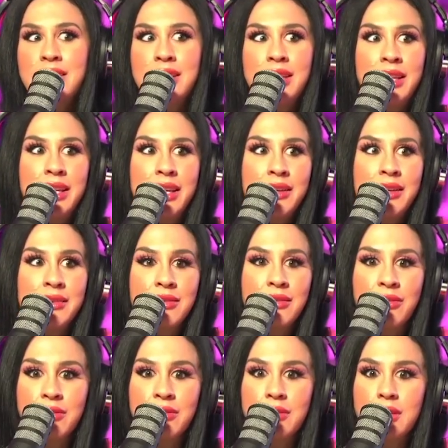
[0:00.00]
eating
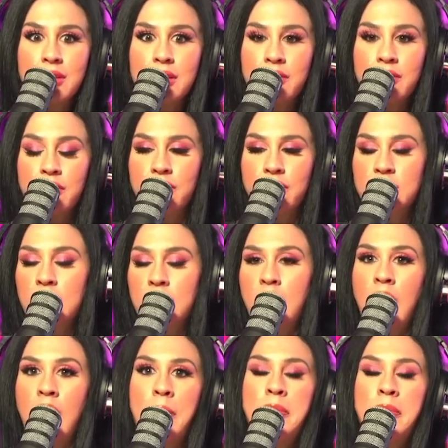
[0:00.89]

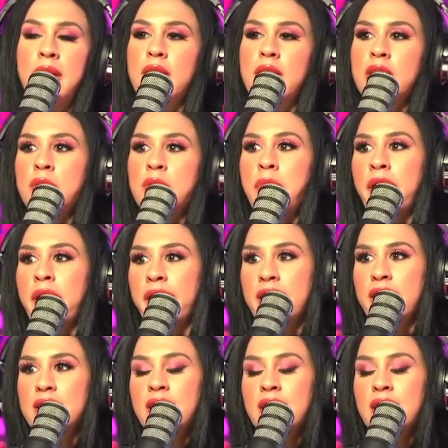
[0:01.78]
tilapia and asparagus.